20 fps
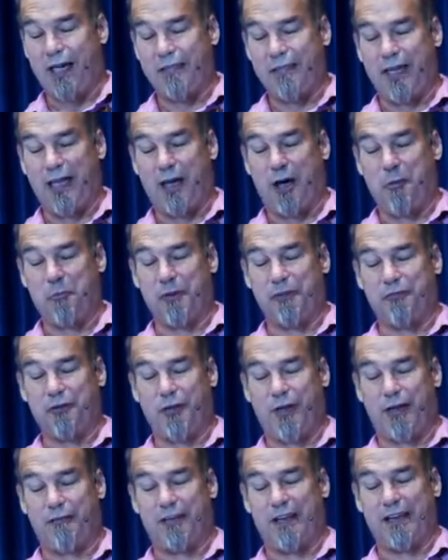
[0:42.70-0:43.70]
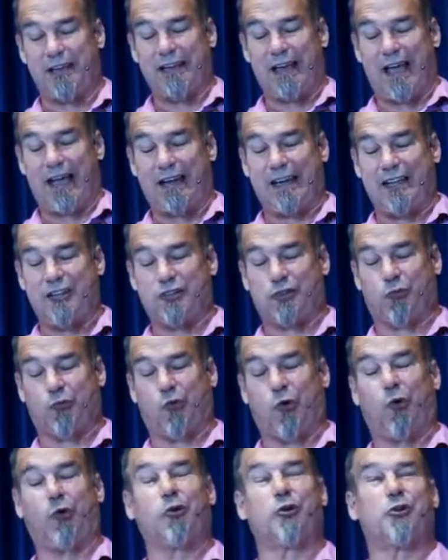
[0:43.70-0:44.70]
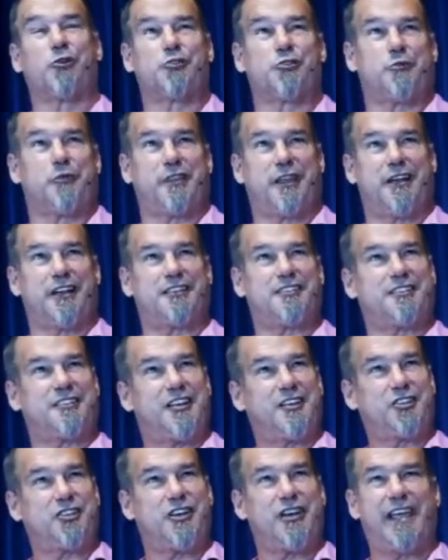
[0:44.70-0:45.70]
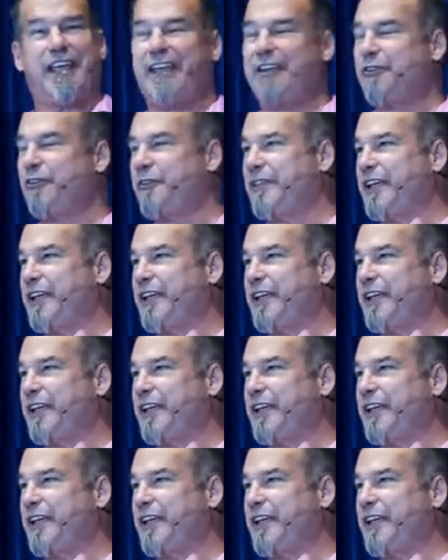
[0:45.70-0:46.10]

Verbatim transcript: the help. If you have any nine inch rollers with an extension handle,